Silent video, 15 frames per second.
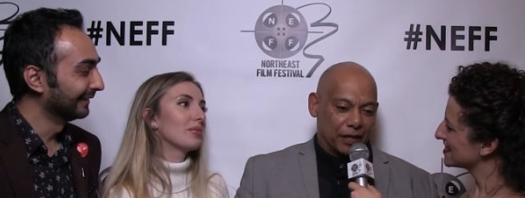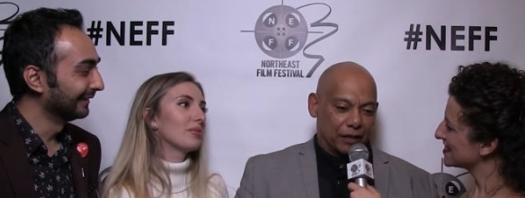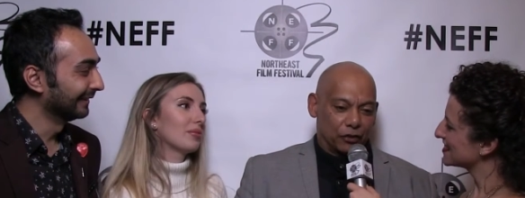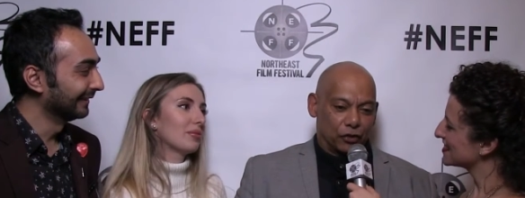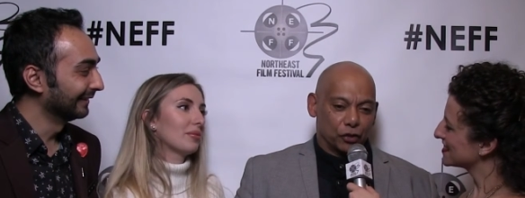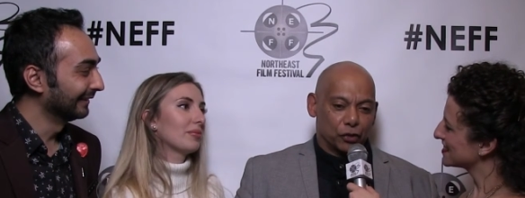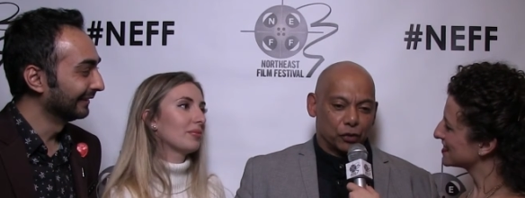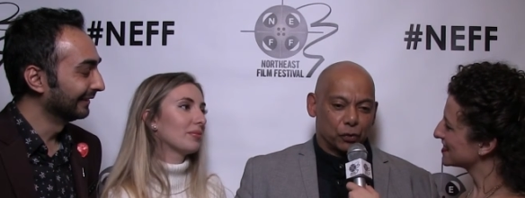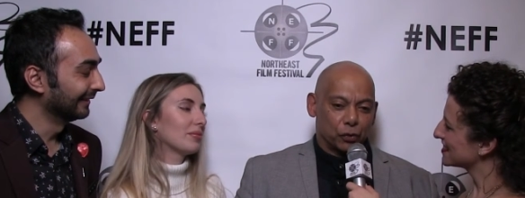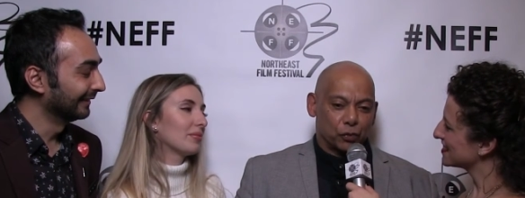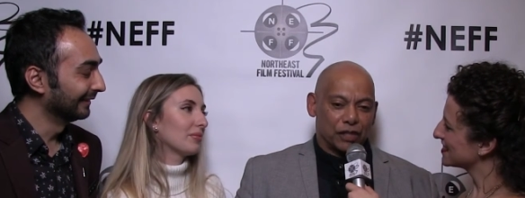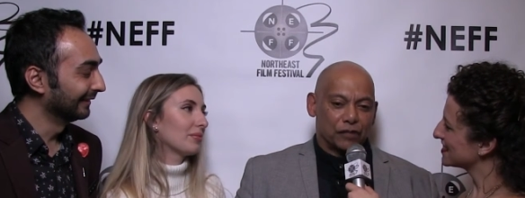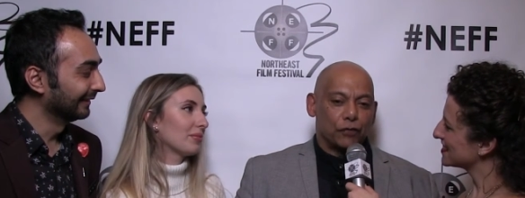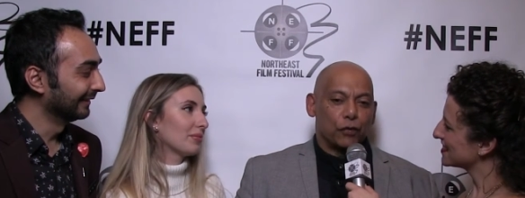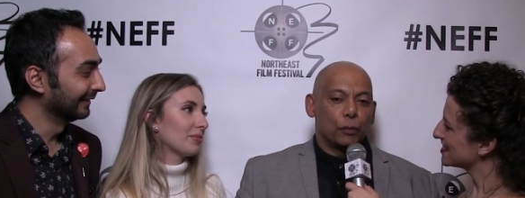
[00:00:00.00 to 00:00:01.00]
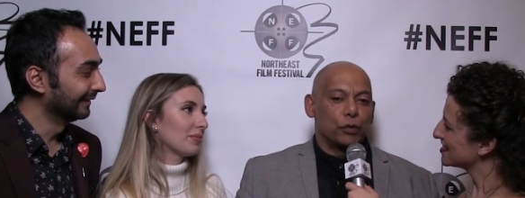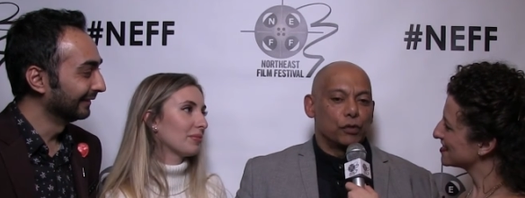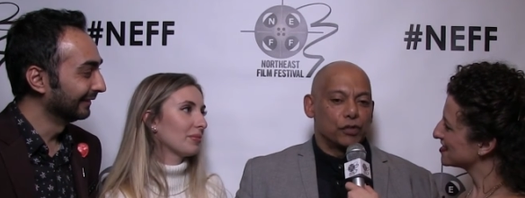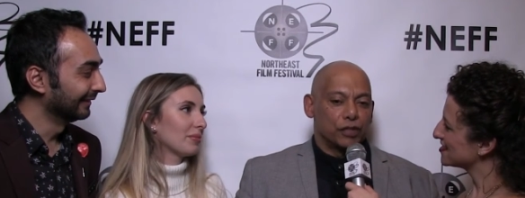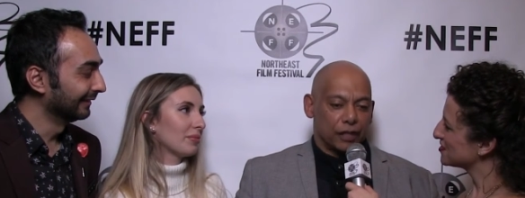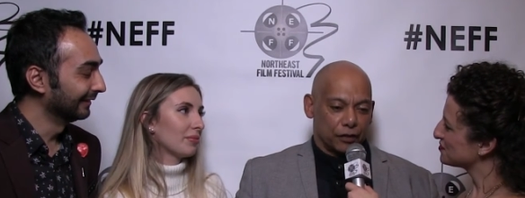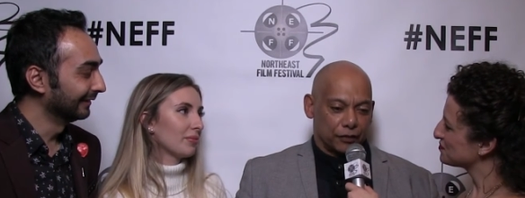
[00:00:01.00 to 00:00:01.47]
Speaker 1: I mean, just to
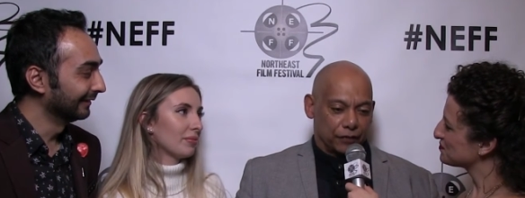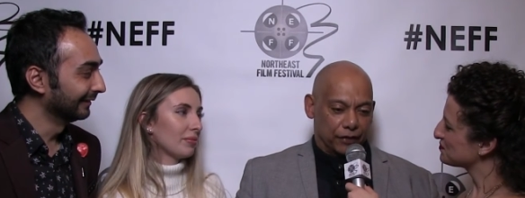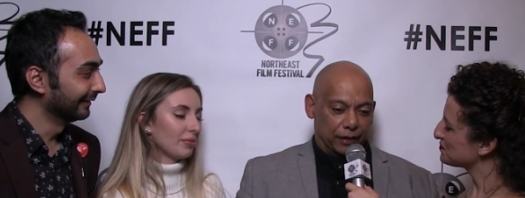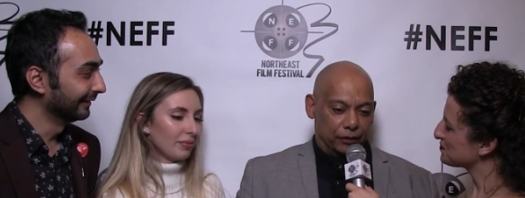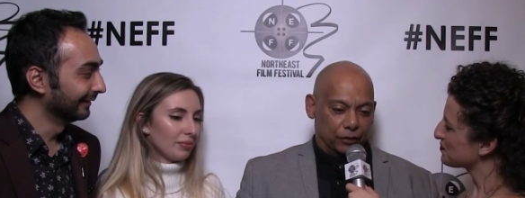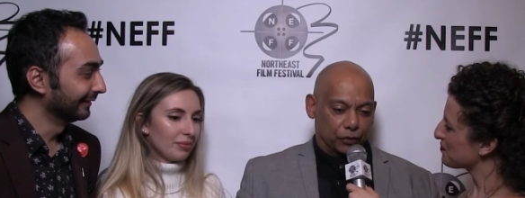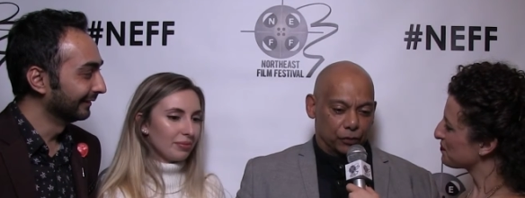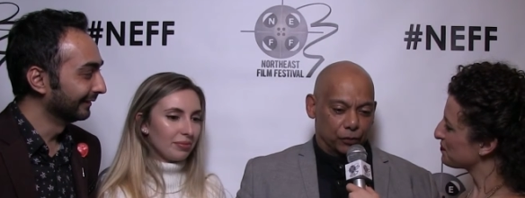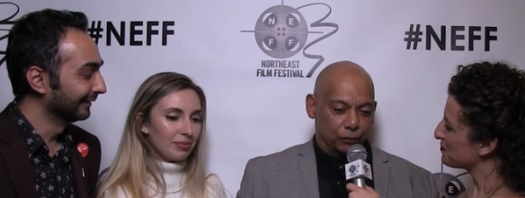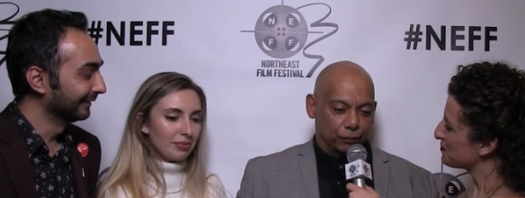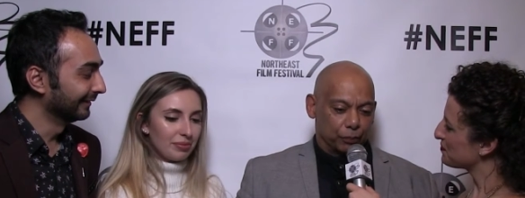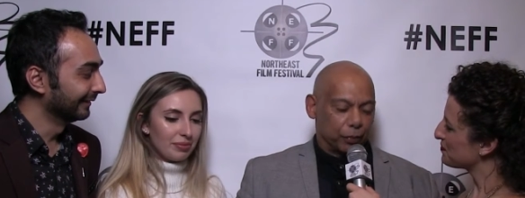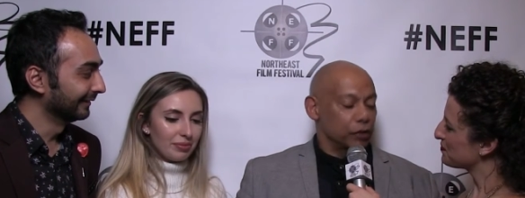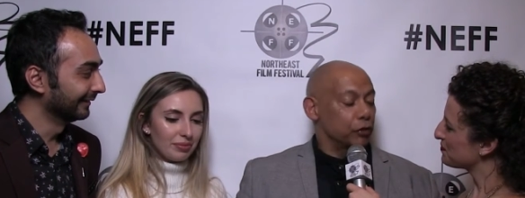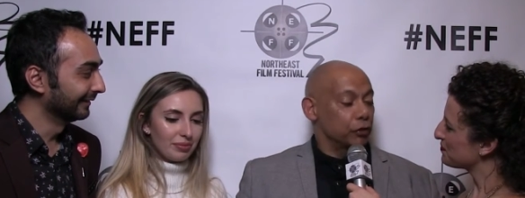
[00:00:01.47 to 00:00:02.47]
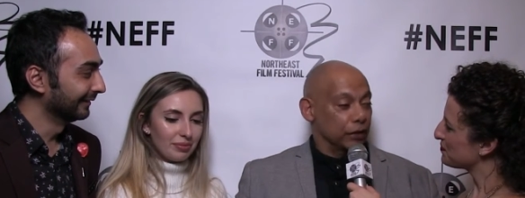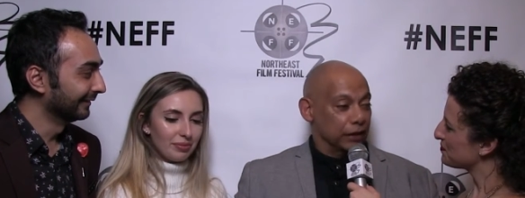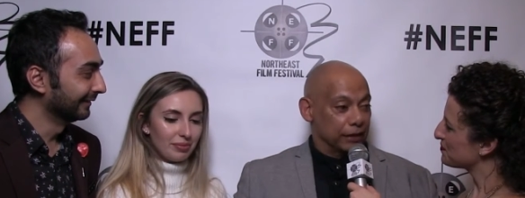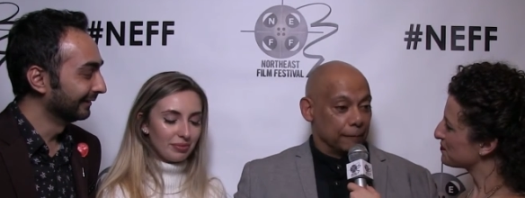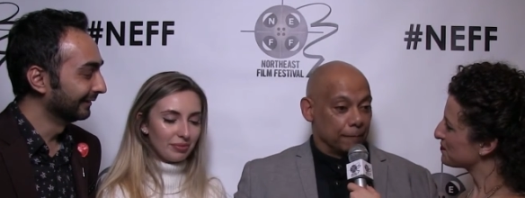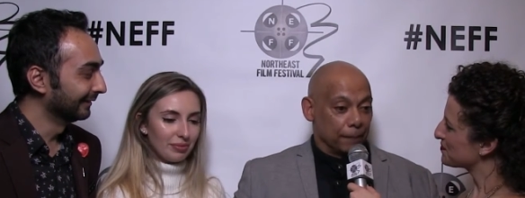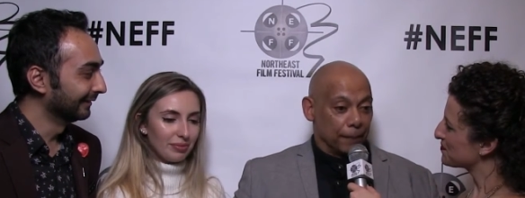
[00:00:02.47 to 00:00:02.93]
transform yourself into
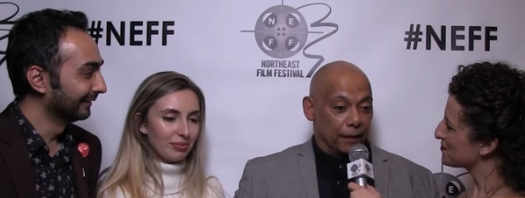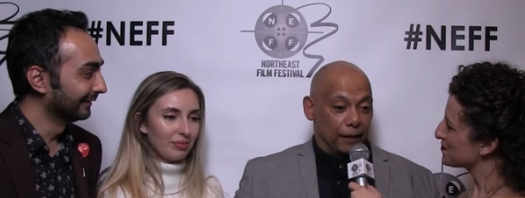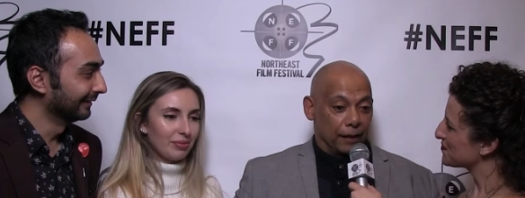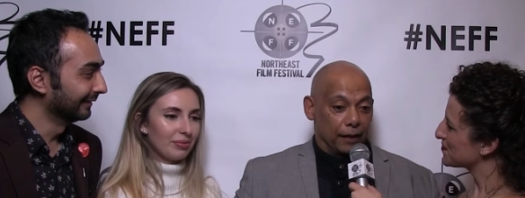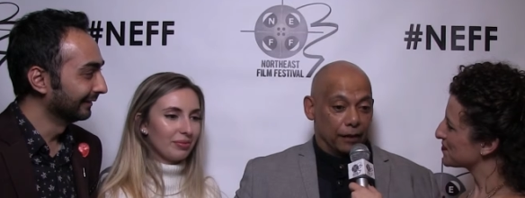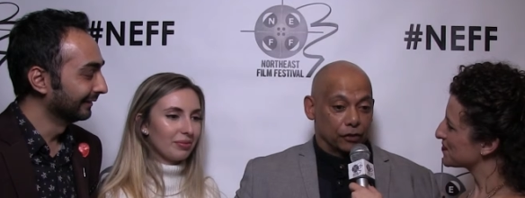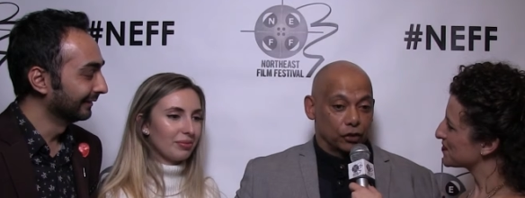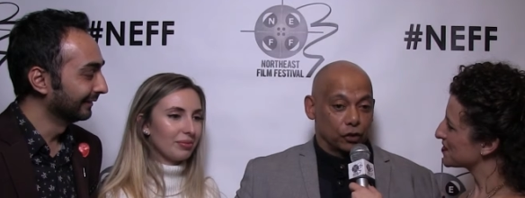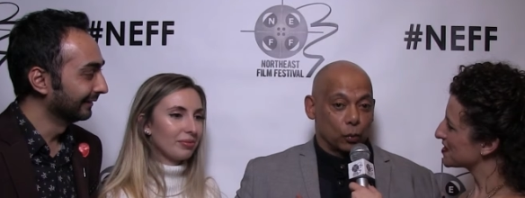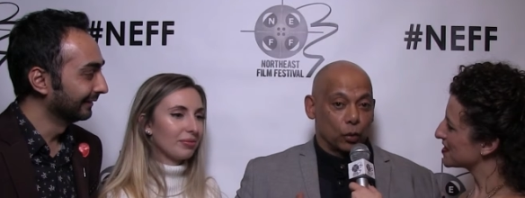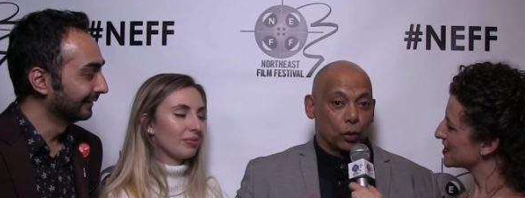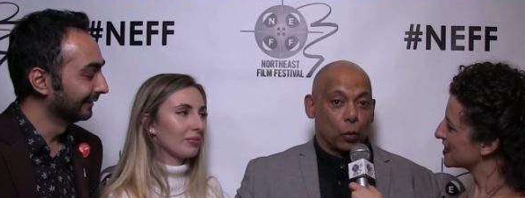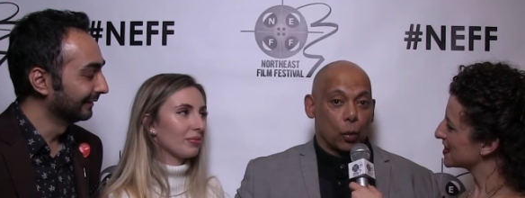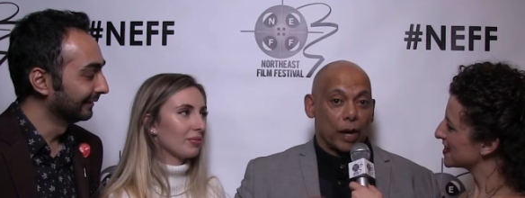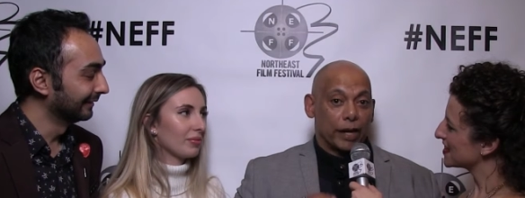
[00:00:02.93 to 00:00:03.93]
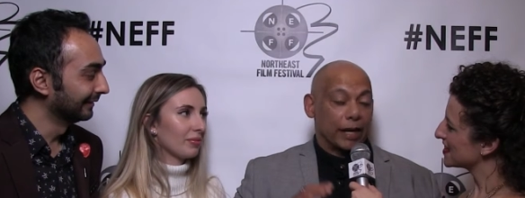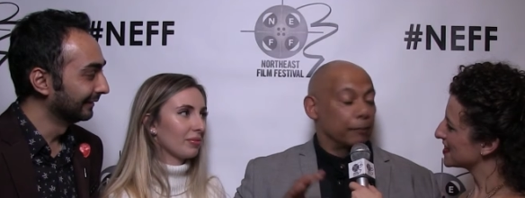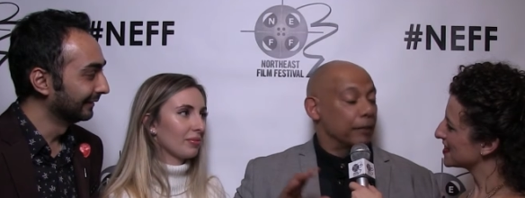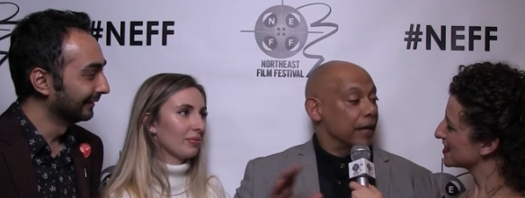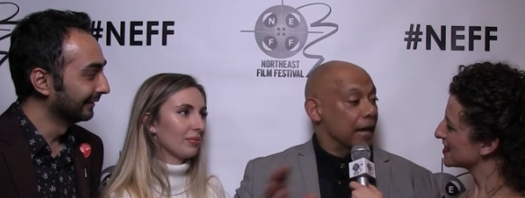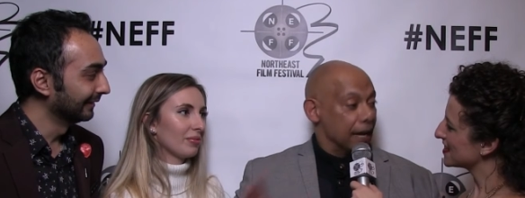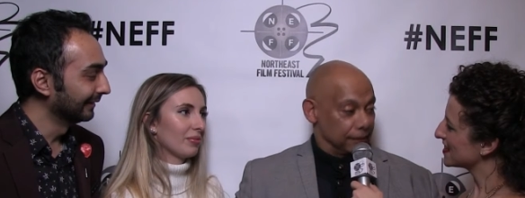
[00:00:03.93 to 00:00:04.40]
personally uh, someone who I
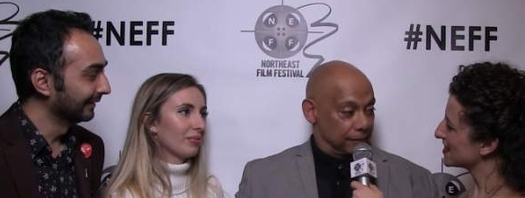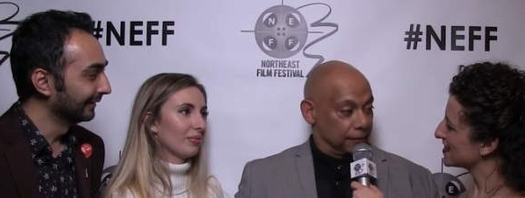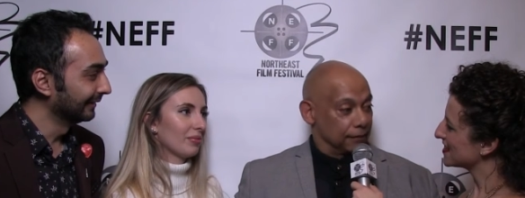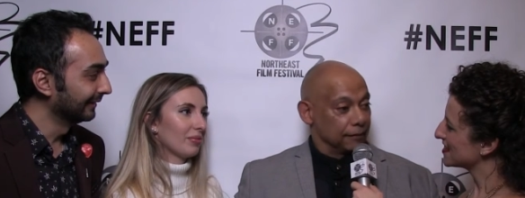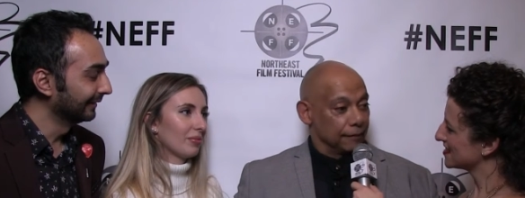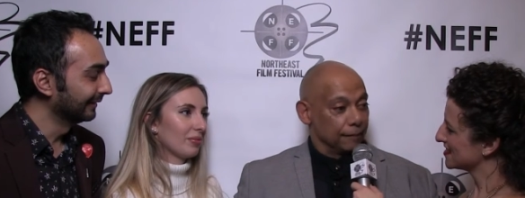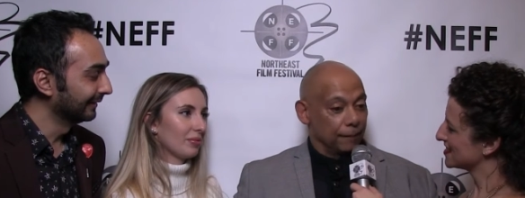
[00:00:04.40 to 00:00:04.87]
am not.